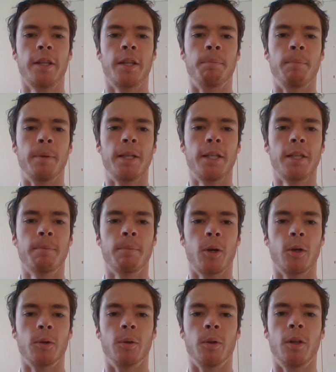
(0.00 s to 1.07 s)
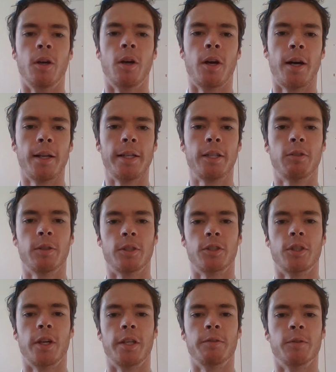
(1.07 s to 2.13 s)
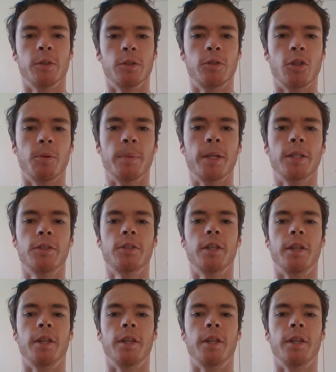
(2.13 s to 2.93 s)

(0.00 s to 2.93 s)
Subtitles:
the media mogul highly criticized for his dominance